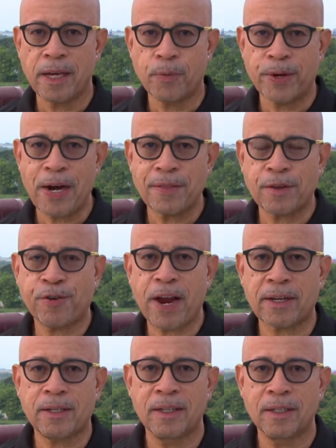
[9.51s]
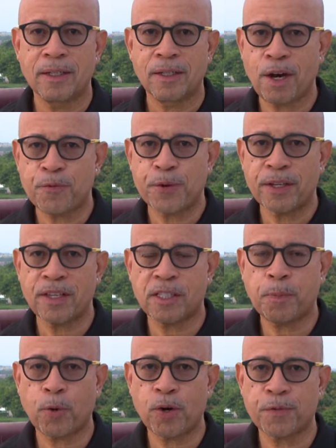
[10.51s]
Yeah, we're at the track covering the
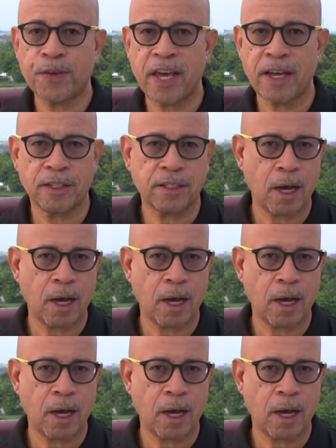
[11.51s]
sport of kings.